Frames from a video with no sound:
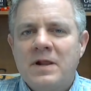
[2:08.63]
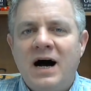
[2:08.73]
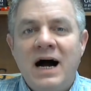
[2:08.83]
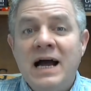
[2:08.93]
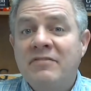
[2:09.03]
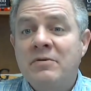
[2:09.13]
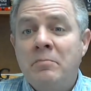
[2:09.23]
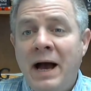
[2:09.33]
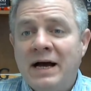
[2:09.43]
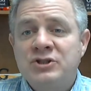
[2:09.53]
I have
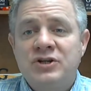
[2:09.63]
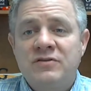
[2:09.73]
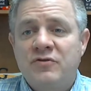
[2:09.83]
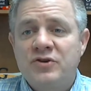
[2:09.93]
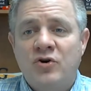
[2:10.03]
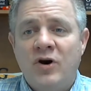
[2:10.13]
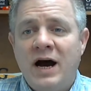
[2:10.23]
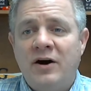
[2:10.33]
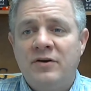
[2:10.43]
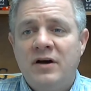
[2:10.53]
compassion for the
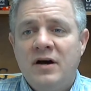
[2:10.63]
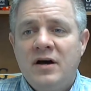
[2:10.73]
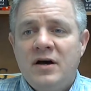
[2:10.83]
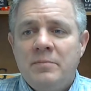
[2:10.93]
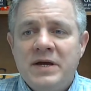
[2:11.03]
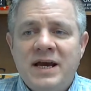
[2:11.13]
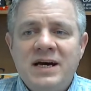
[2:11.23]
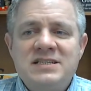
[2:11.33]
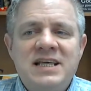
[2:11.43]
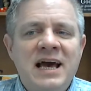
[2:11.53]
crowd,
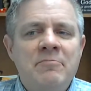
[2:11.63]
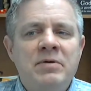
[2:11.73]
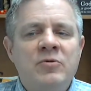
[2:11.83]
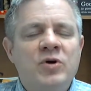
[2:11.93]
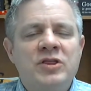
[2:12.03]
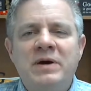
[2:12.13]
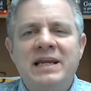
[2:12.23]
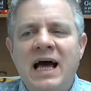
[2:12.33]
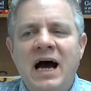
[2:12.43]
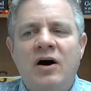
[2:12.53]
because they have been with me
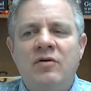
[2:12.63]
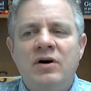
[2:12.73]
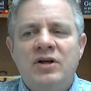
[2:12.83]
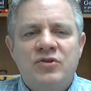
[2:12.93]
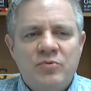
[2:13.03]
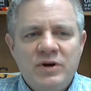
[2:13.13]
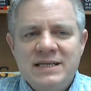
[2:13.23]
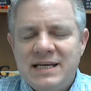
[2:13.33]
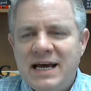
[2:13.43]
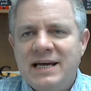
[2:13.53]
now three
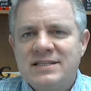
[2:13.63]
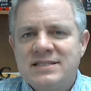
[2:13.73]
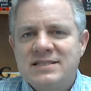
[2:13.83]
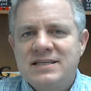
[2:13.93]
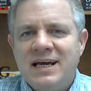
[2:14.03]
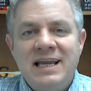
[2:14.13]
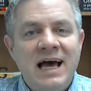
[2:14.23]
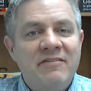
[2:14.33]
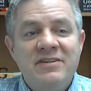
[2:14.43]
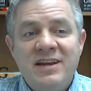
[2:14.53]
days and
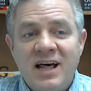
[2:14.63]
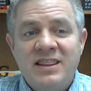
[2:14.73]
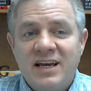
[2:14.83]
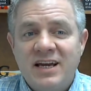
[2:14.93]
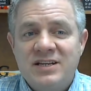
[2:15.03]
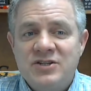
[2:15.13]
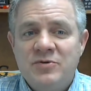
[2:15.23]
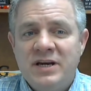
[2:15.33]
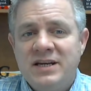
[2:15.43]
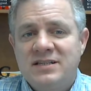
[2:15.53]
have nothing
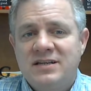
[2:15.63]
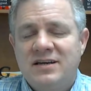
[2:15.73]
to eat.